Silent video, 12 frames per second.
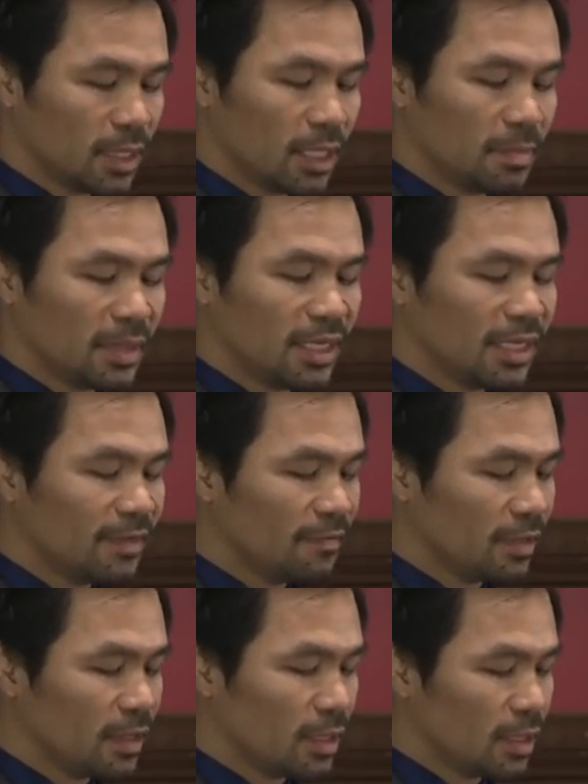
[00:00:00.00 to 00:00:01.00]
and
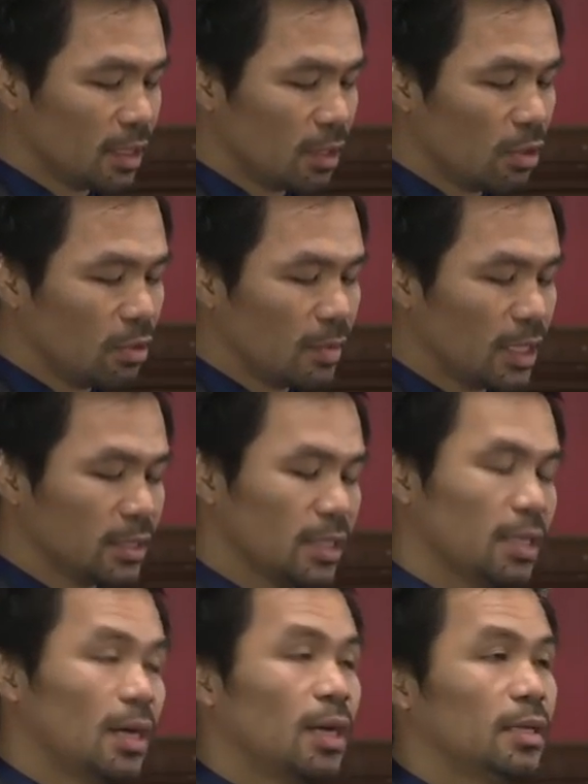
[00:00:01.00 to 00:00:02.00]
believe in the
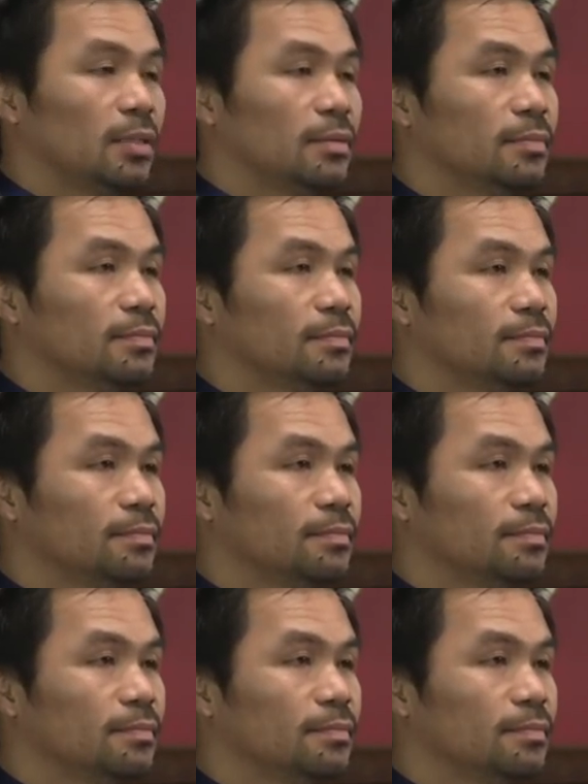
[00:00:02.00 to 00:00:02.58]
Almighty God.